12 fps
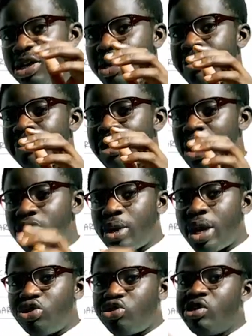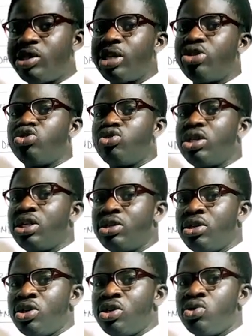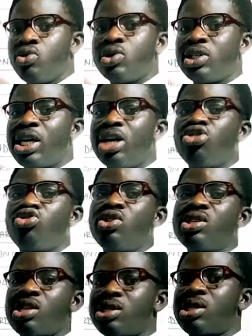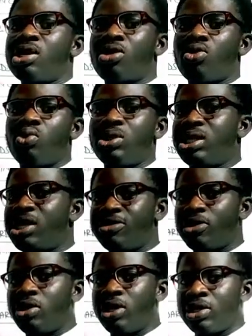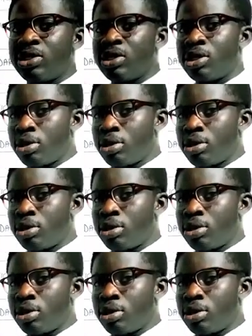If a tree is a tree, you don't say a tree is a stick with leaves on it.